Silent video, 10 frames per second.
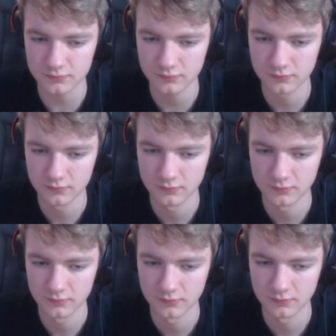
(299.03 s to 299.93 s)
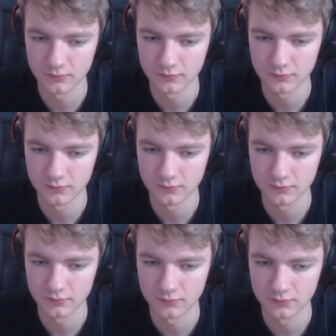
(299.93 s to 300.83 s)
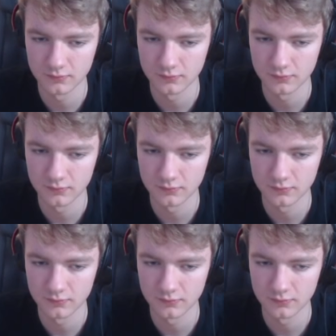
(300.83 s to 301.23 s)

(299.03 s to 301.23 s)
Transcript: Nobody speaks.